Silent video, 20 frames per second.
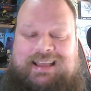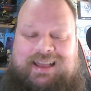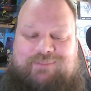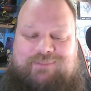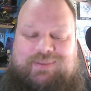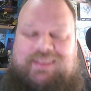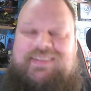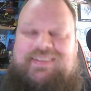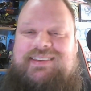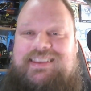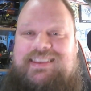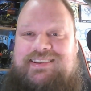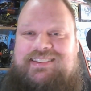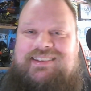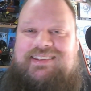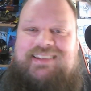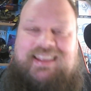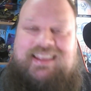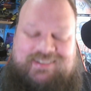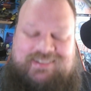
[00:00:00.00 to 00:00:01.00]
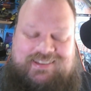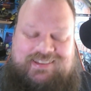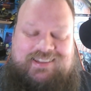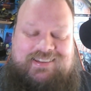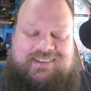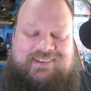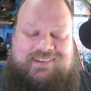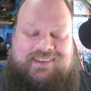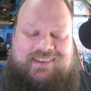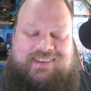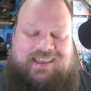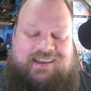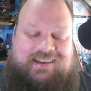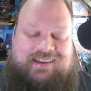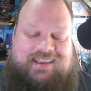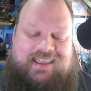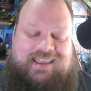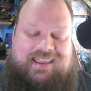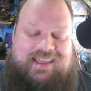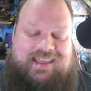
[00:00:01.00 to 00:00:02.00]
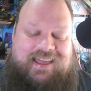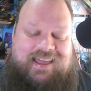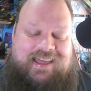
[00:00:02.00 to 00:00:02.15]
But in this instance, I,